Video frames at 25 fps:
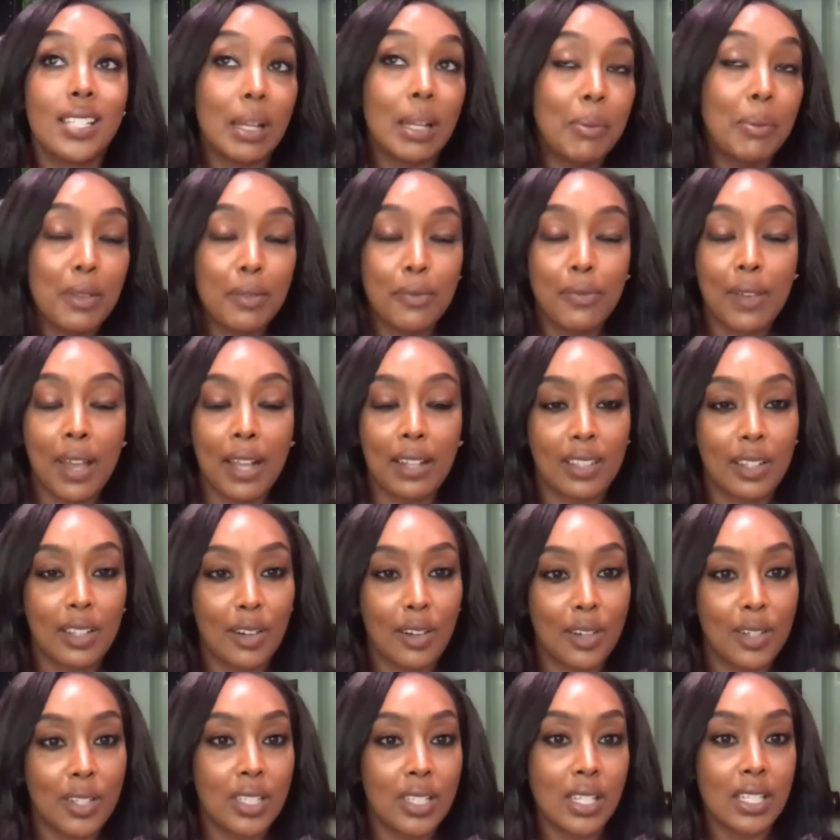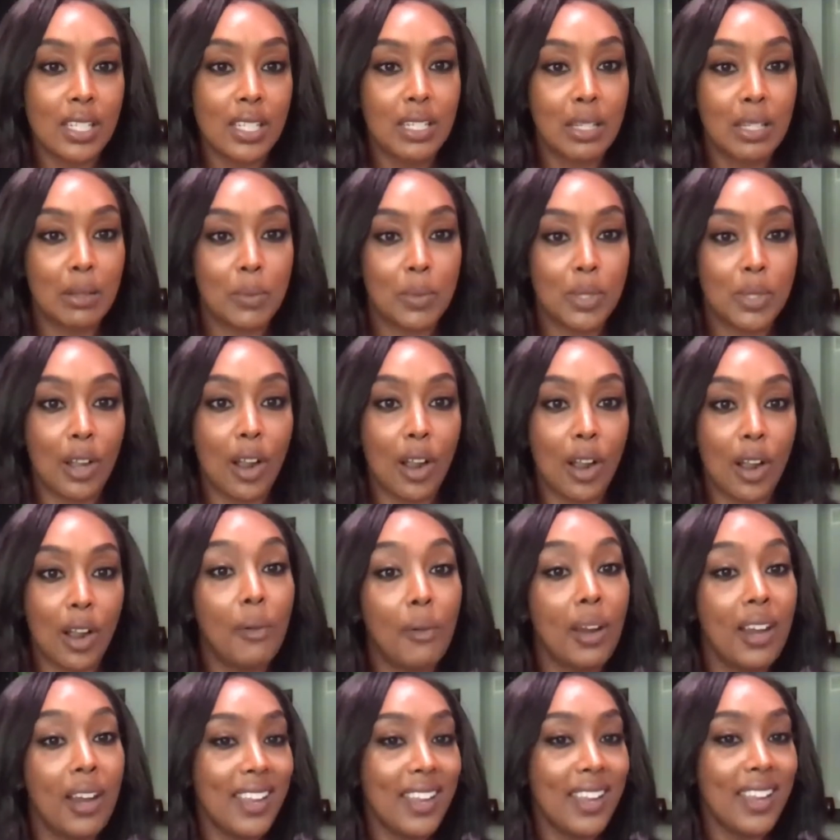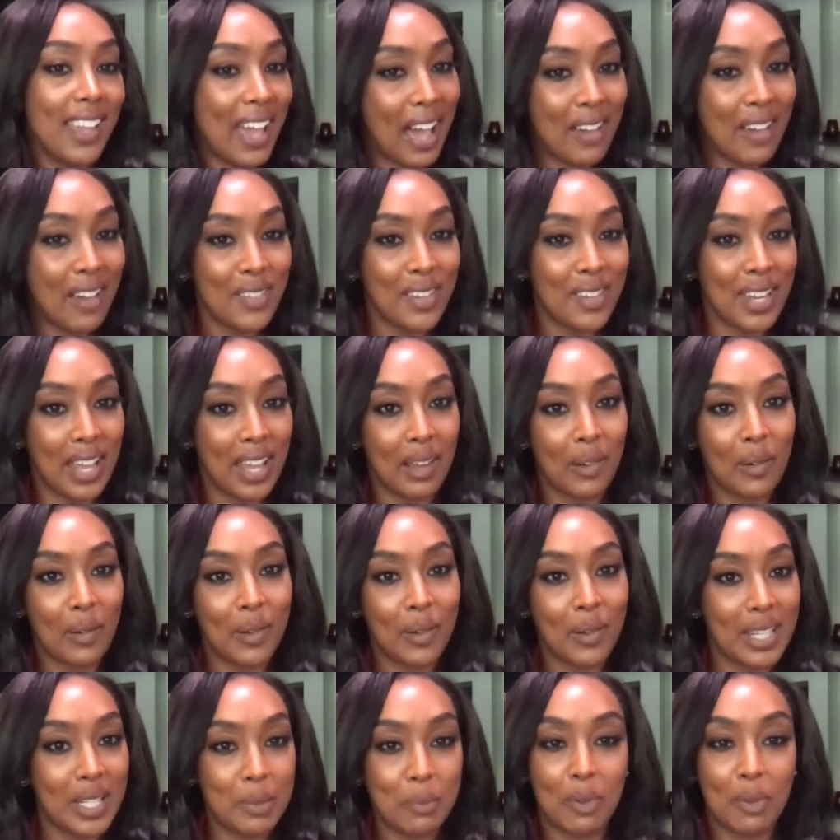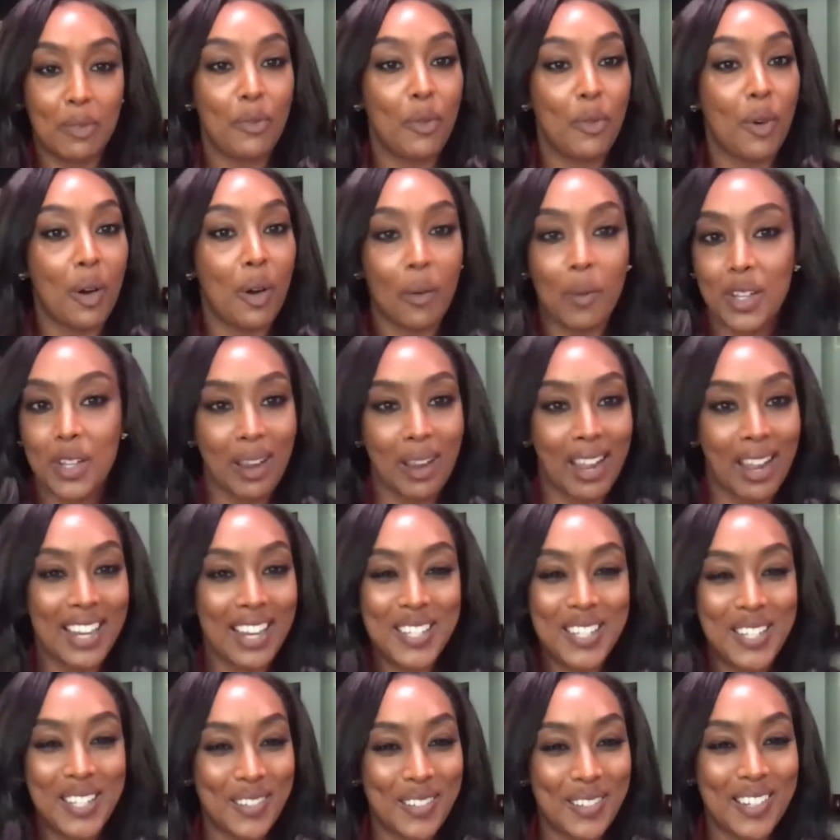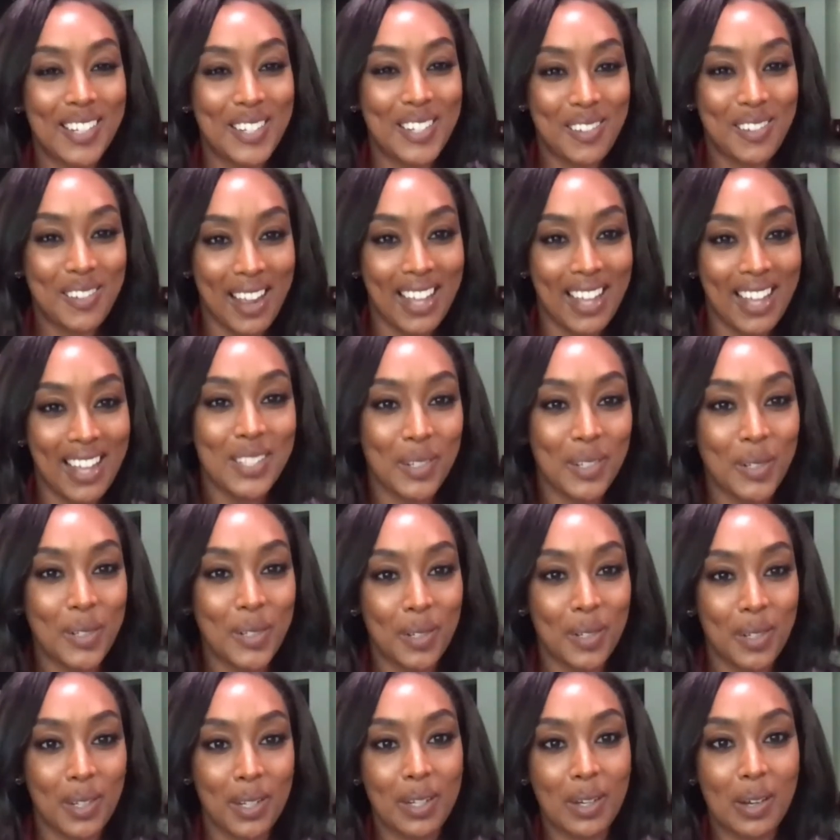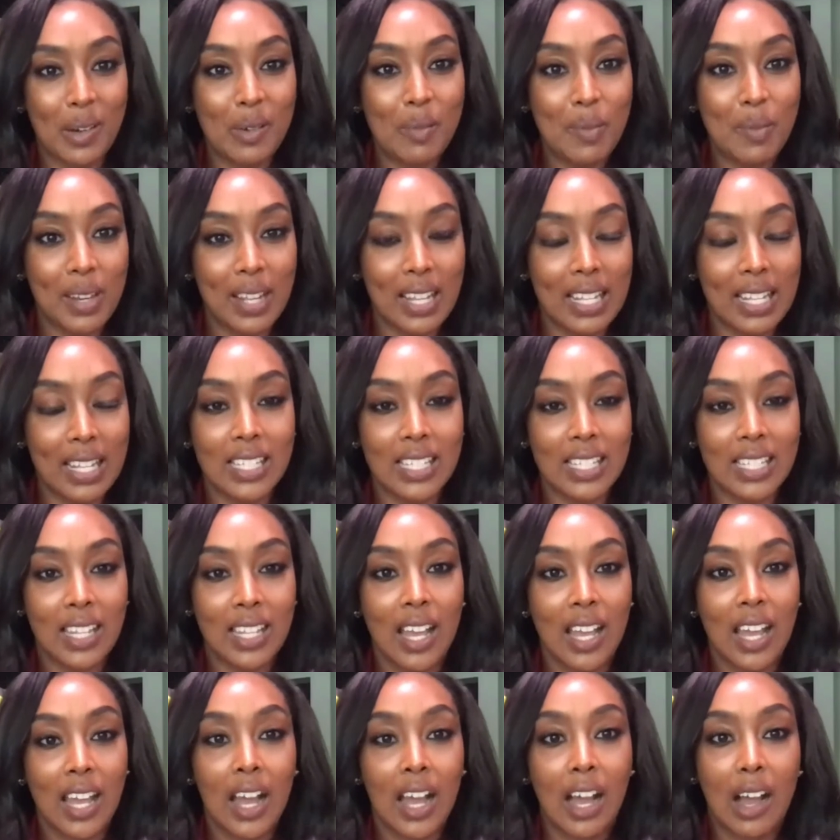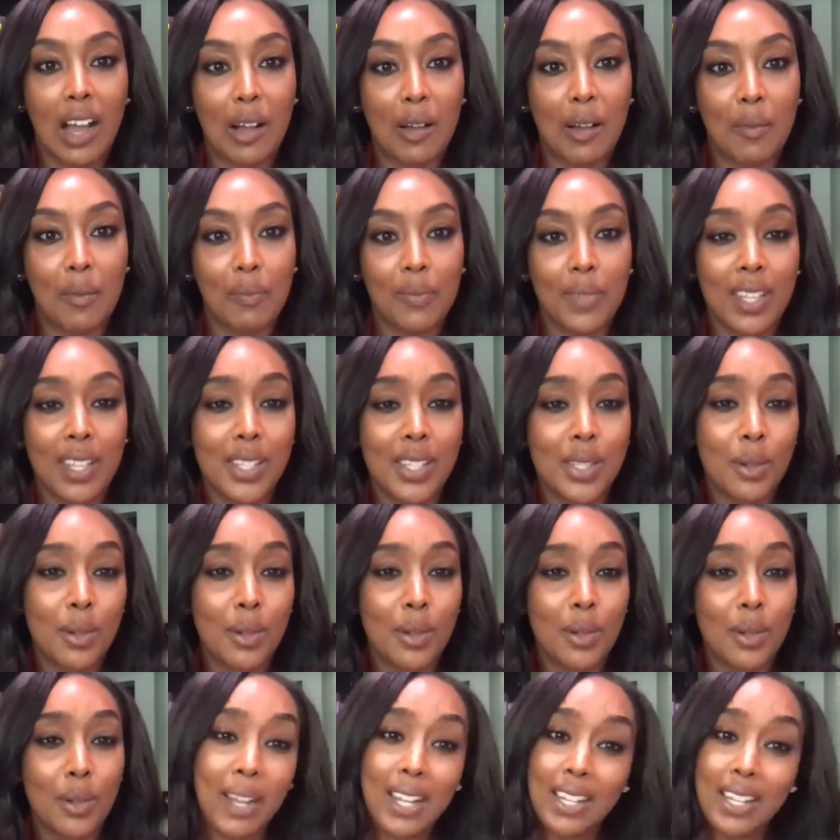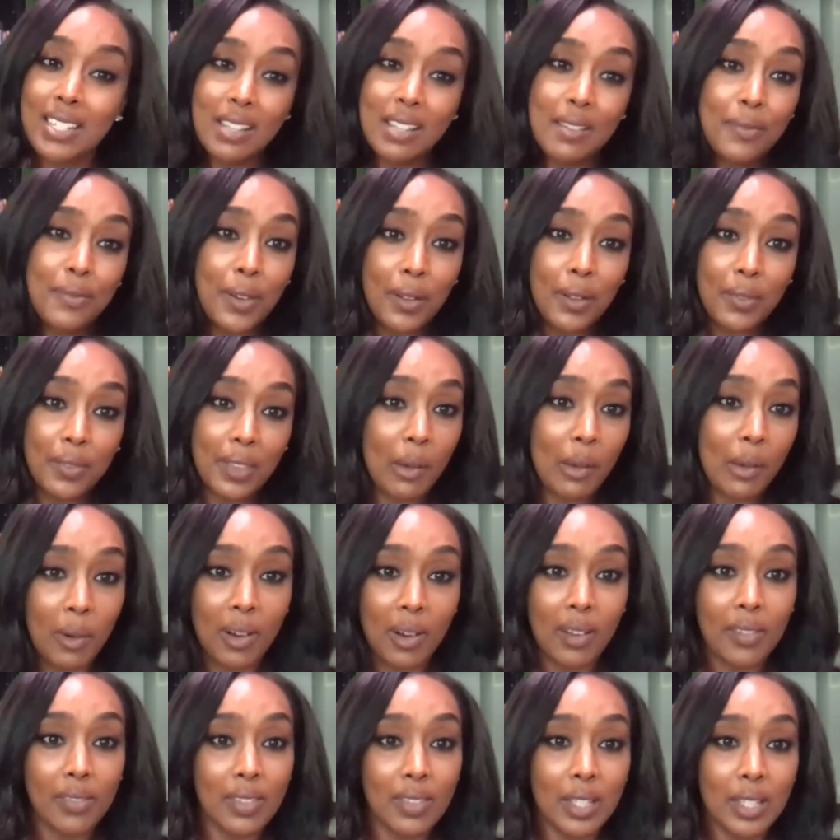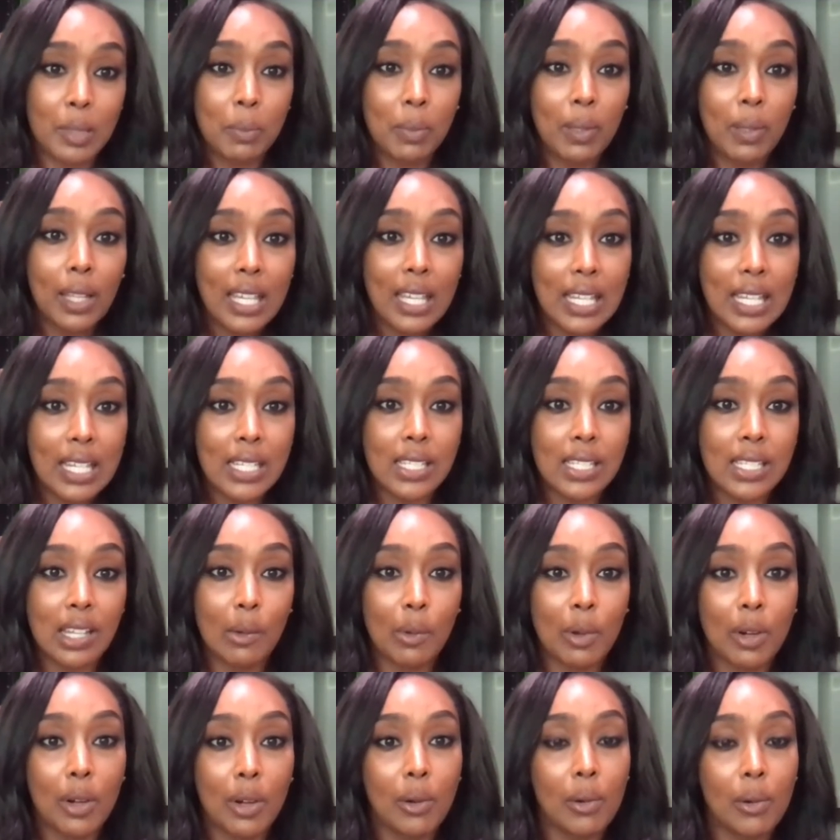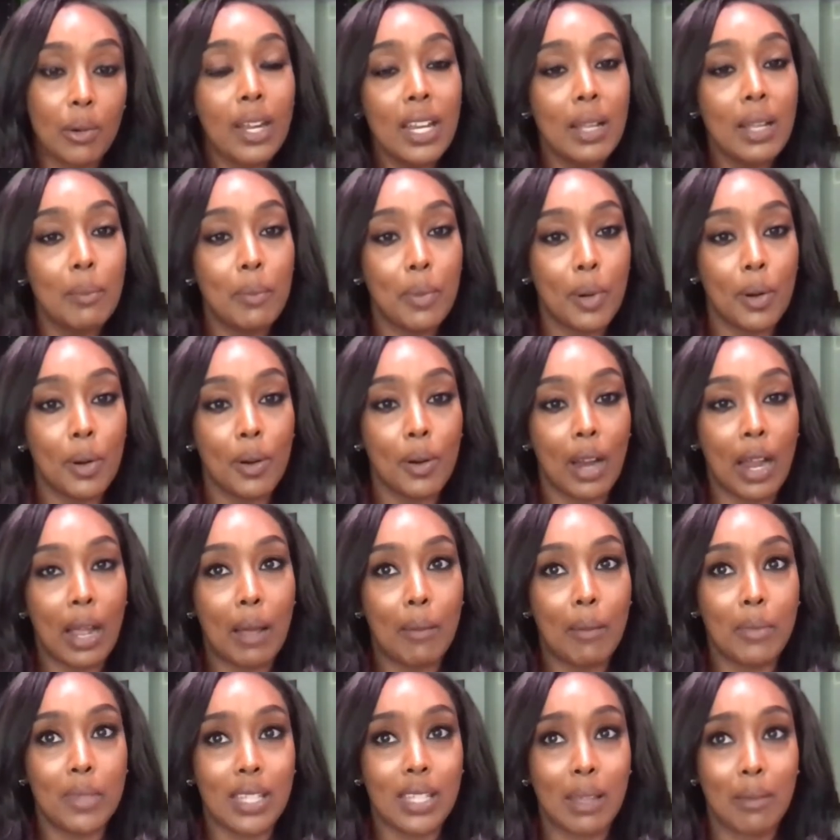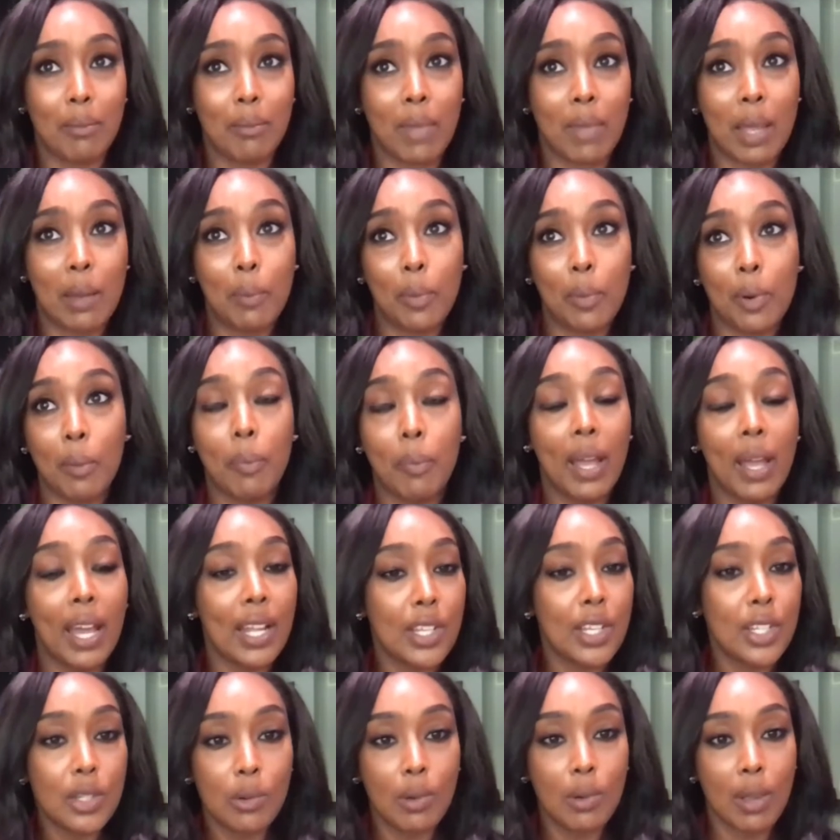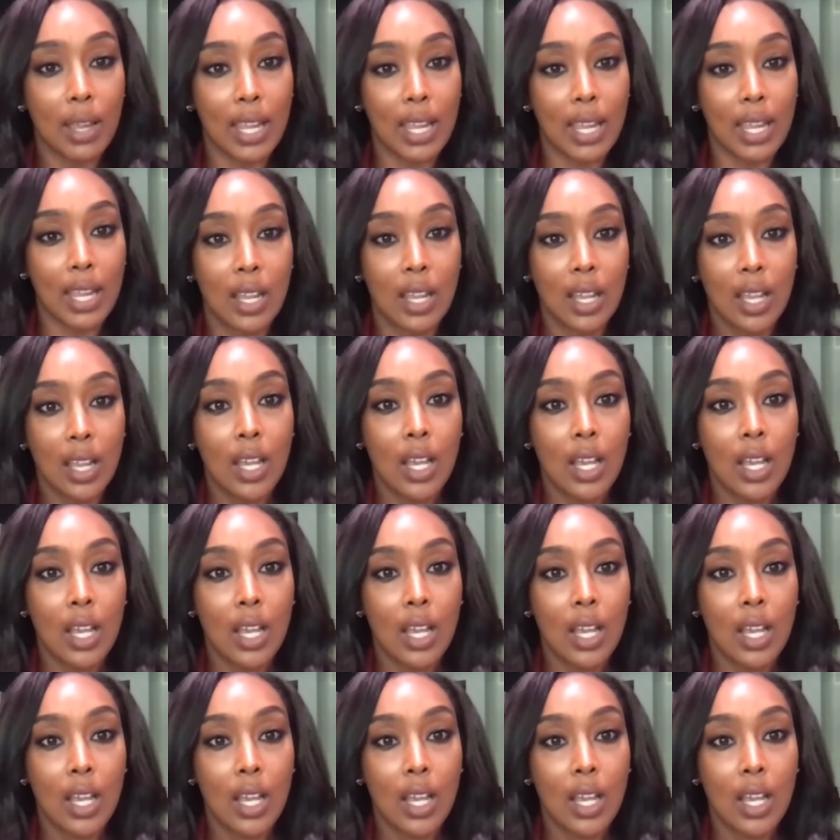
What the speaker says: the fact that our systems already have inequities before we try to address social determinants, it's sort of by default that we're in this place that we're creating programs that may perpetuate